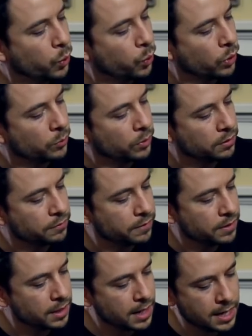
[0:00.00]
Well, I'm waiting for
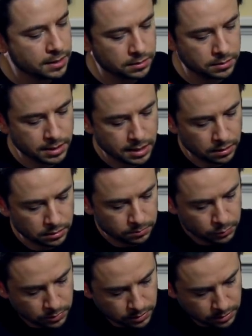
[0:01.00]
that. I'll add a little
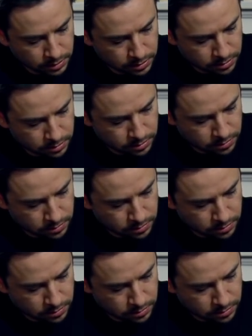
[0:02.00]
more in here.